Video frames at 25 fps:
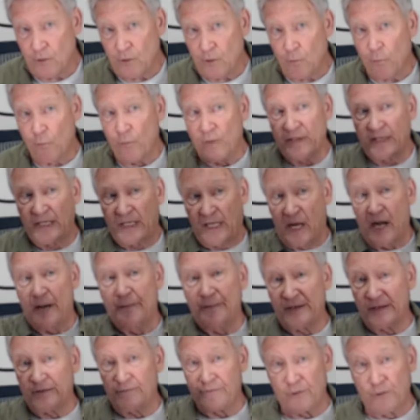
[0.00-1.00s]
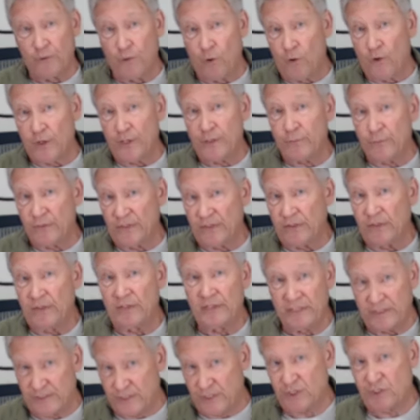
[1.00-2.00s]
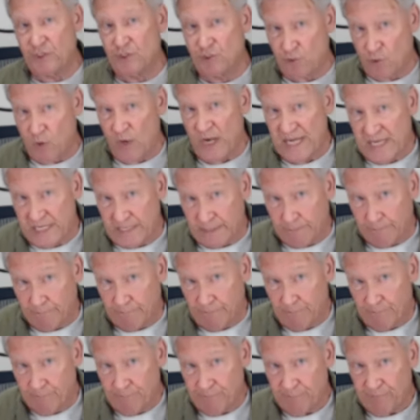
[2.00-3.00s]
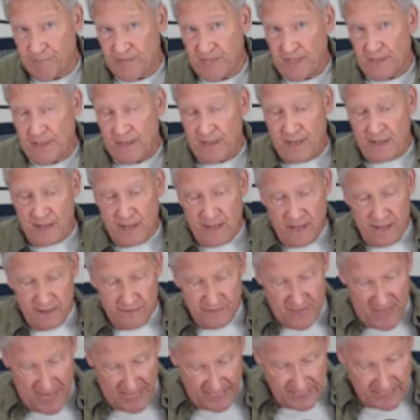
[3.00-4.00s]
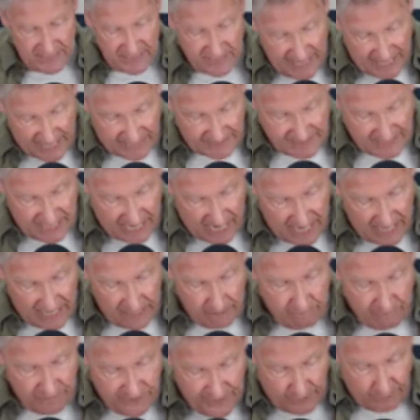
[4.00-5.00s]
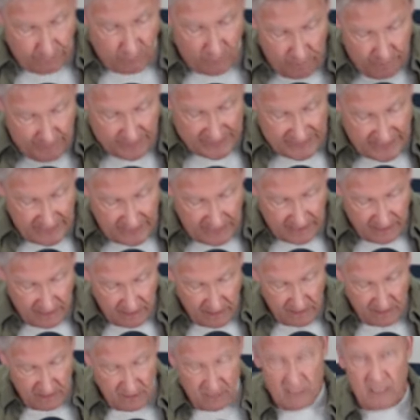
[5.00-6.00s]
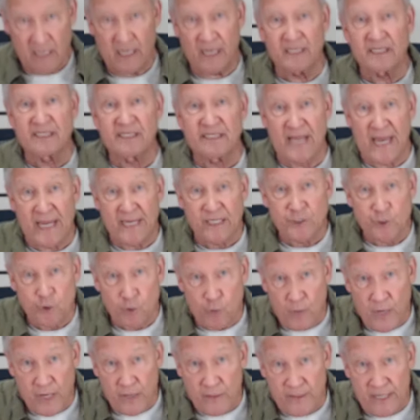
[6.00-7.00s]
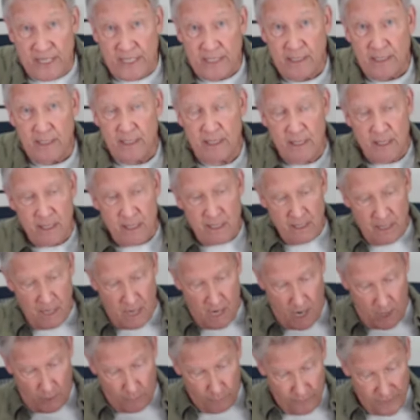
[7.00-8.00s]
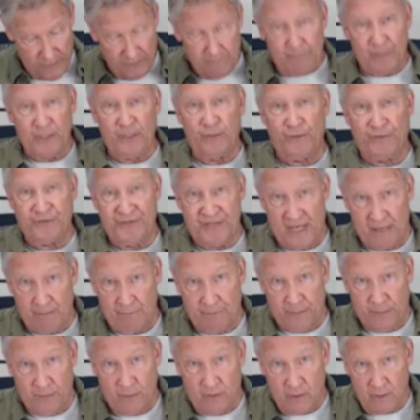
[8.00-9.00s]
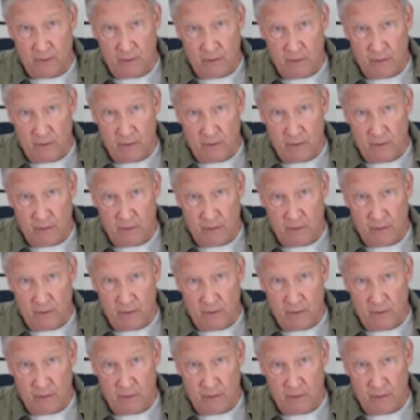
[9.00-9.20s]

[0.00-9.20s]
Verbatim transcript: when the coming of the Lord will destroy him, that in that time there will be a sanctuary, a rebuilt temple,